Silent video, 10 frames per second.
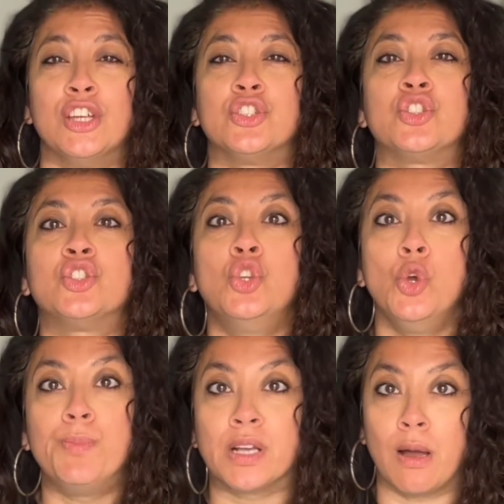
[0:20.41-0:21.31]

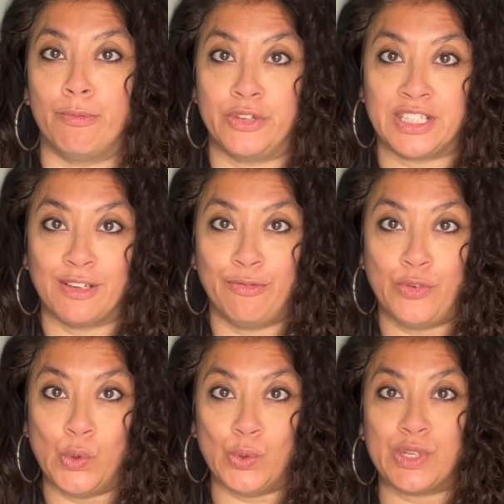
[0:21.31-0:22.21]
super comforting
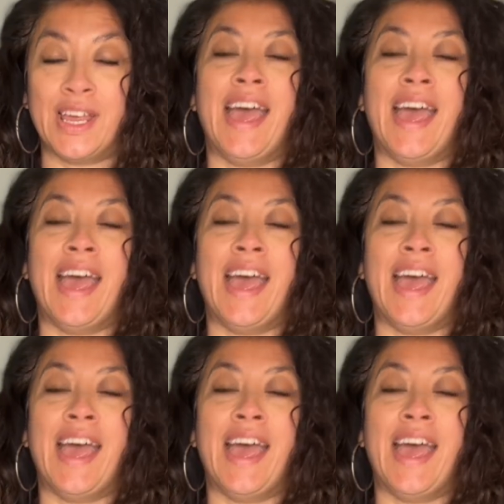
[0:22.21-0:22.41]
food.